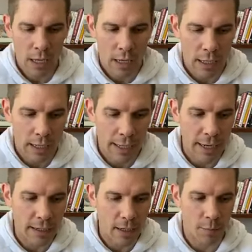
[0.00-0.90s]
And
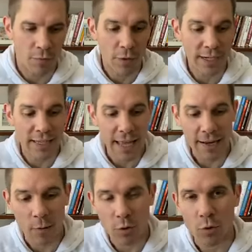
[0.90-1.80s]
before I get to that, I want
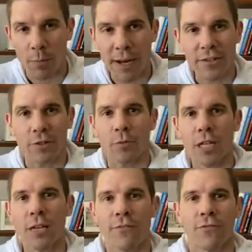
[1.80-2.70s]
to remind you,
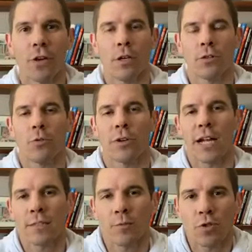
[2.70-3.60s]
if you are not
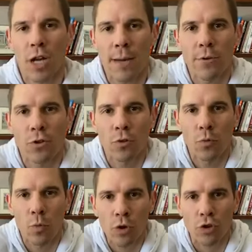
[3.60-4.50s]
subscribed to the
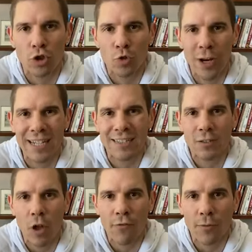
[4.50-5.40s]
world's greatest law
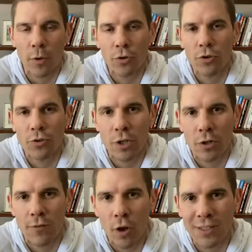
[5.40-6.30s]
firm owner newsletter of
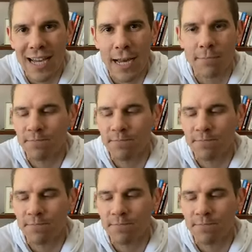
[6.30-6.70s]
all time,